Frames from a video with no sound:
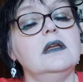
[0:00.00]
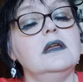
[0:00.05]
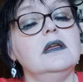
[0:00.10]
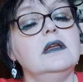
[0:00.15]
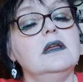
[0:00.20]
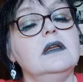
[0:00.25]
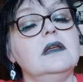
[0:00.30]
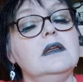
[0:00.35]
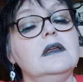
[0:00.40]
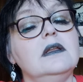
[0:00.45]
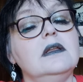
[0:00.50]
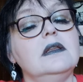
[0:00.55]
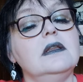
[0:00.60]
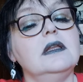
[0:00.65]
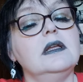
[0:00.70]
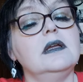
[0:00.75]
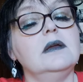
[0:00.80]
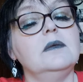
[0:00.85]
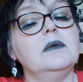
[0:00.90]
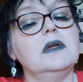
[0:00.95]

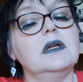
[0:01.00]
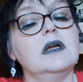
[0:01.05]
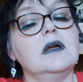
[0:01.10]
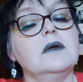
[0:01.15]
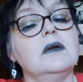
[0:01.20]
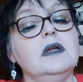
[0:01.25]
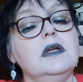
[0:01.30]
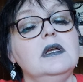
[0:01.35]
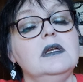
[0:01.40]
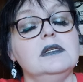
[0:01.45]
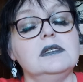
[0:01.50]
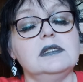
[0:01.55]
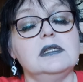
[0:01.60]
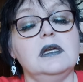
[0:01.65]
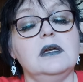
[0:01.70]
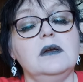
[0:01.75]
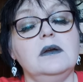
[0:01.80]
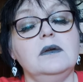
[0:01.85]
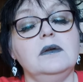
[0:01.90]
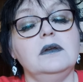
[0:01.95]
There we go.
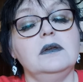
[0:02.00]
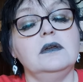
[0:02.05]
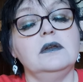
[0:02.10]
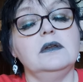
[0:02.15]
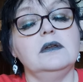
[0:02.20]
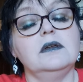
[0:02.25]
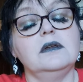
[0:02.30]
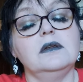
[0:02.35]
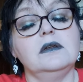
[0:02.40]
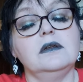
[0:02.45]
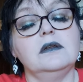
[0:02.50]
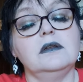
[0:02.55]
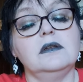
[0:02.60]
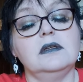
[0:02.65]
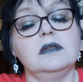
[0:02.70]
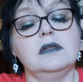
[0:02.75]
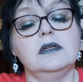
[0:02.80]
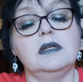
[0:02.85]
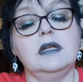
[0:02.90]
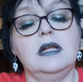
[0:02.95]
So,
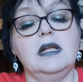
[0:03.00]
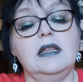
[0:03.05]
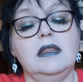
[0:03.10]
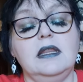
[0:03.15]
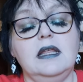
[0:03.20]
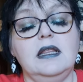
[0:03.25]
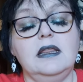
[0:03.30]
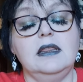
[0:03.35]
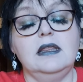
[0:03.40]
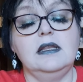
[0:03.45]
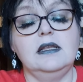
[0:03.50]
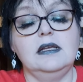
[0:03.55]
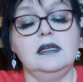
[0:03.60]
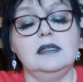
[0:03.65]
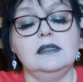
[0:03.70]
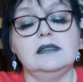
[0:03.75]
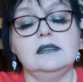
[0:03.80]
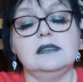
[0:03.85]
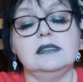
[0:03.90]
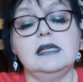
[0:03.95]
and then
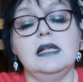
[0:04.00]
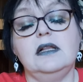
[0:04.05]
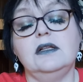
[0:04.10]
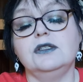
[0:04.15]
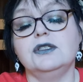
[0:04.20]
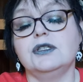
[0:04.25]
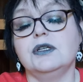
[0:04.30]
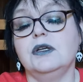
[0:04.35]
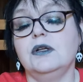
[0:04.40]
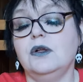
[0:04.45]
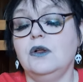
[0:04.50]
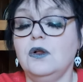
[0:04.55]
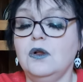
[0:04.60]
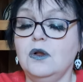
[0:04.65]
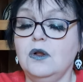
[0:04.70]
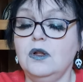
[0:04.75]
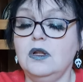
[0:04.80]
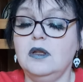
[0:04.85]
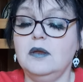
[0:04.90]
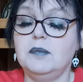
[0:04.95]
it tells you
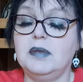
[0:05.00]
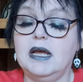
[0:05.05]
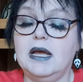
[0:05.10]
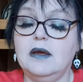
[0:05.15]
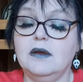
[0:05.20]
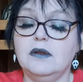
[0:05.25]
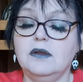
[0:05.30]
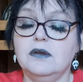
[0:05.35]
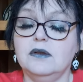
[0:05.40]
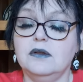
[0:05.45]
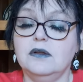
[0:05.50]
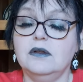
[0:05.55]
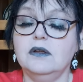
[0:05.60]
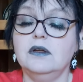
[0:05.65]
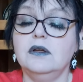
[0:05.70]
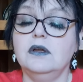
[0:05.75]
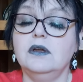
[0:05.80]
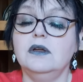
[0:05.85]
all about your